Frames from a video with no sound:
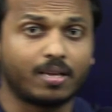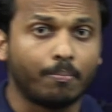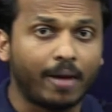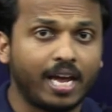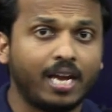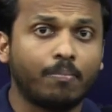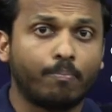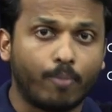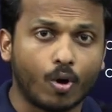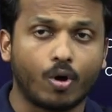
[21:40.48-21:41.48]
the
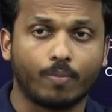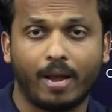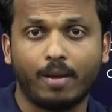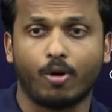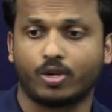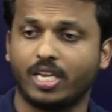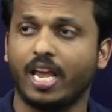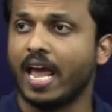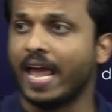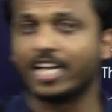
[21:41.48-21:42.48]
main block.
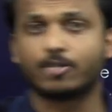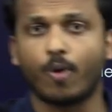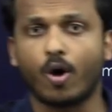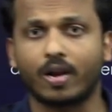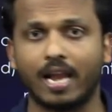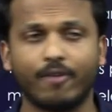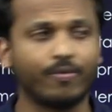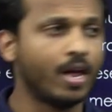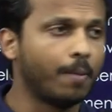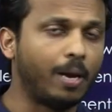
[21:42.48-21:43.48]
See, S block
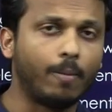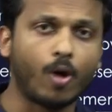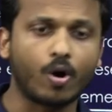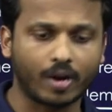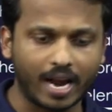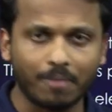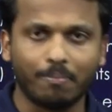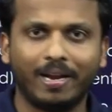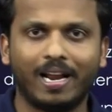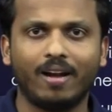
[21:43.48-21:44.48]
left, P block
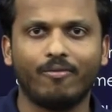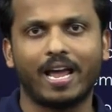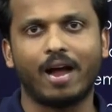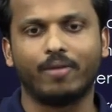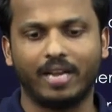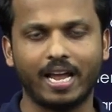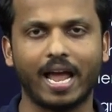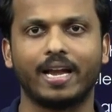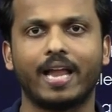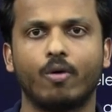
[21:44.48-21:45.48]
right. Middle, we have D
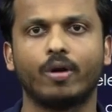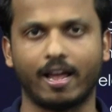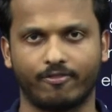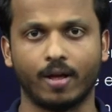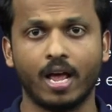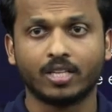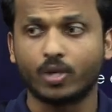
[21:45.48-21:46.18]
and down F.